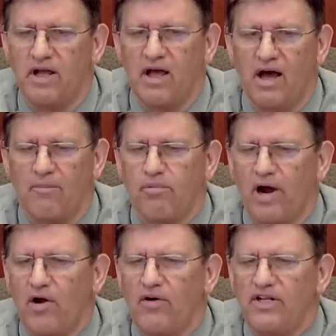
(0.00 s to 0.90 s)
Our
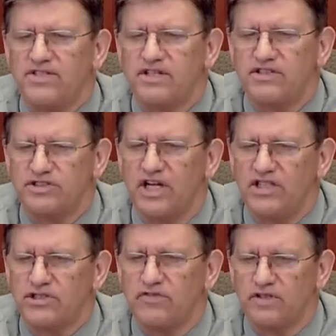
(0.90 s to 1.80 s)
priorities change
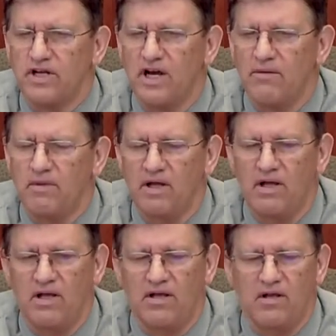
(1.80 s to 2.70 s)
over time.
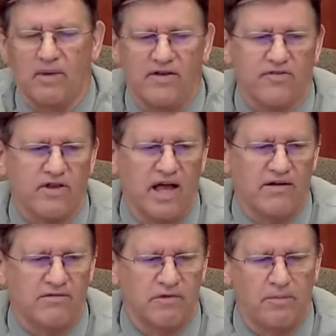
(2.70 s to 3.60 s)
You might
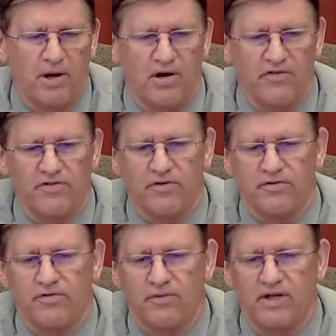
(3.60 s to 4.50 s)
slot repair of a certain
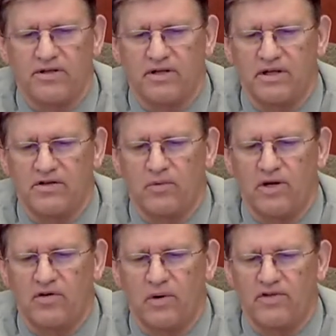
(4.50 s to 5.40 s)
street in
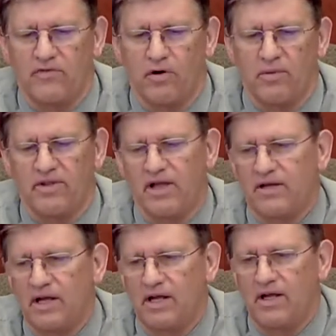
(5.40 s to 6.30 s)
2024, but
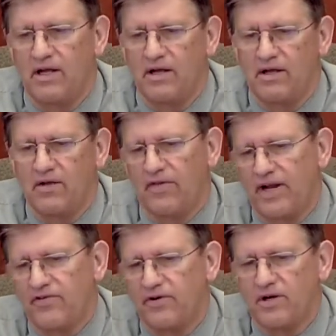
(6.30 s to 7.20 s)
then the
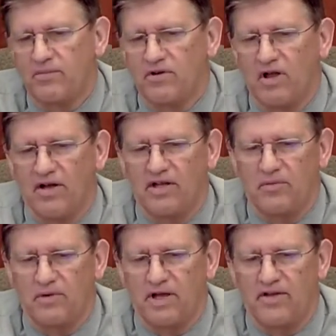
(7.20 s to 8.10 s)
next year comes along and you
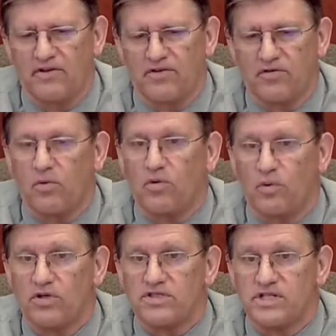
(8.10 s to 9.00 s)
realize that there's one
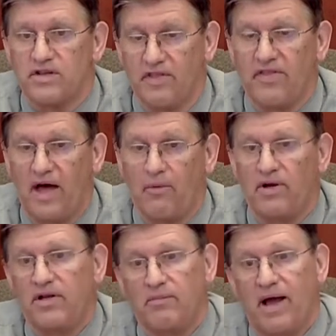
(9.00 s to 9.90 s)
worse than that one
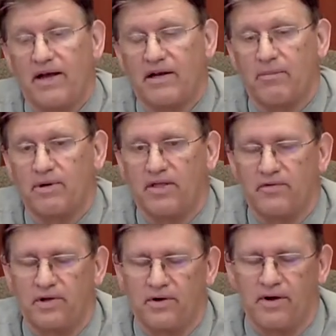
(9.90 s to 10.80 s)
and you back it up another year.